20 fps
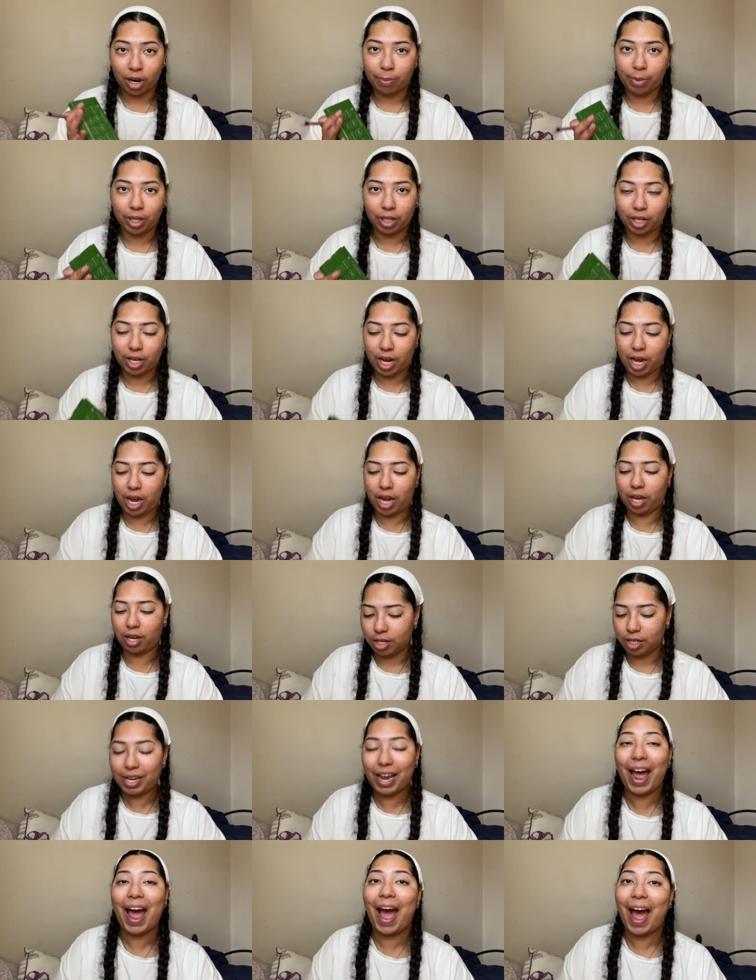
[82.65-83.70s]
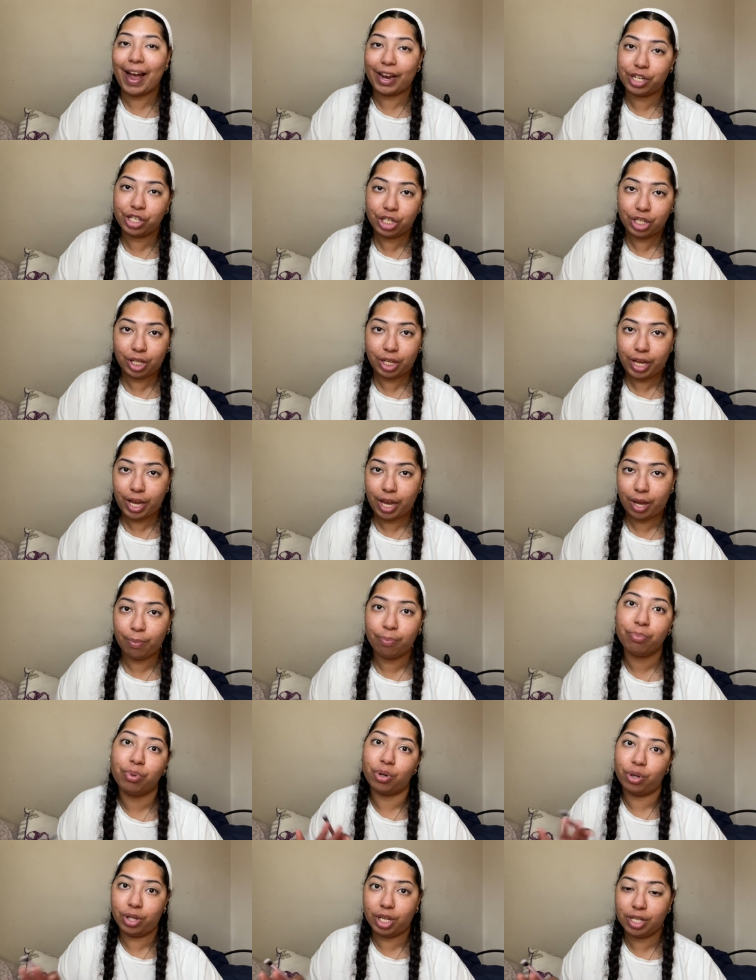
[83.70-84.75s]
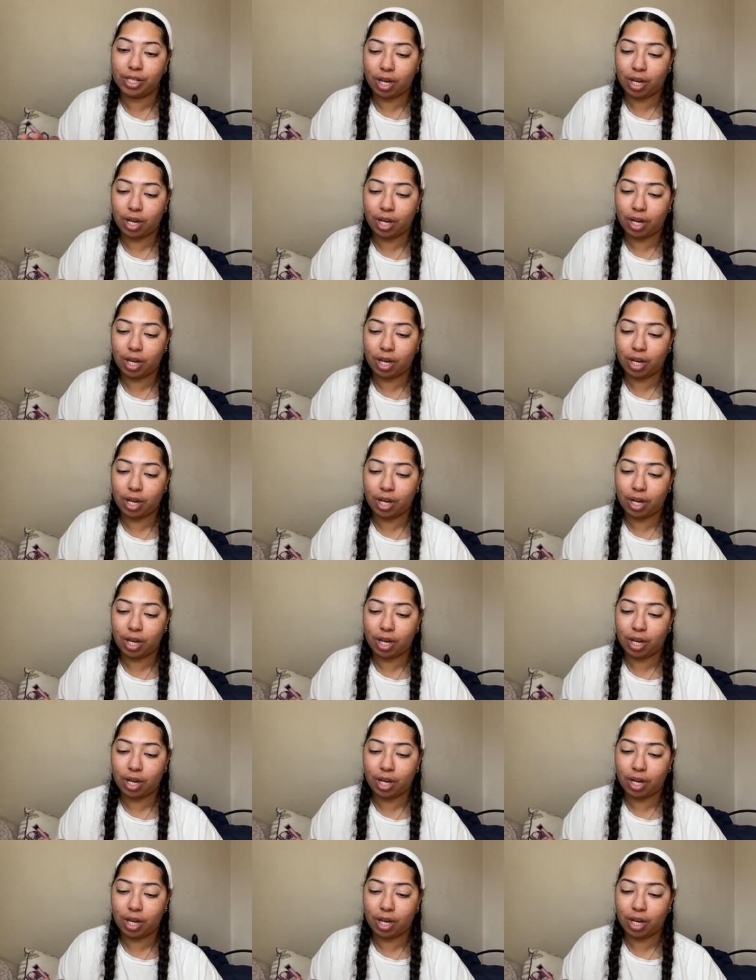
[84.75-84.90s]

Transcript: ability to actually pull this